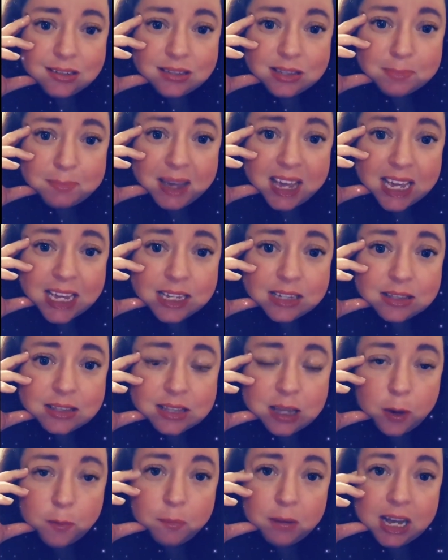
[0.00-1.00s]
space
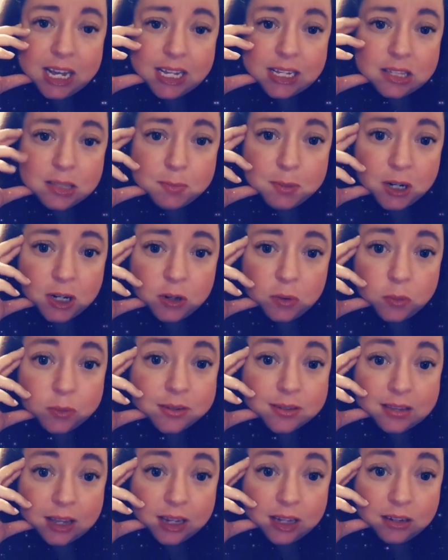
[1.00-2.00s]
that my spirit
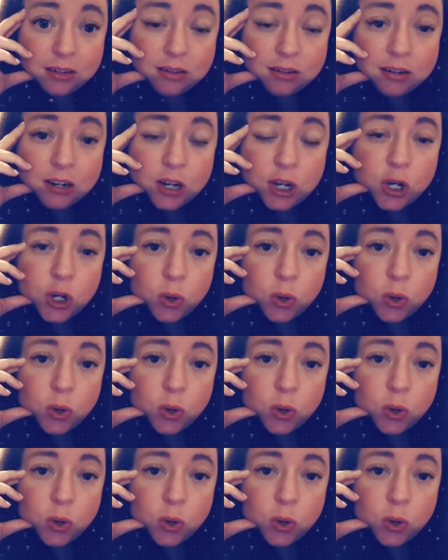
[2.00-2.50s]
was in,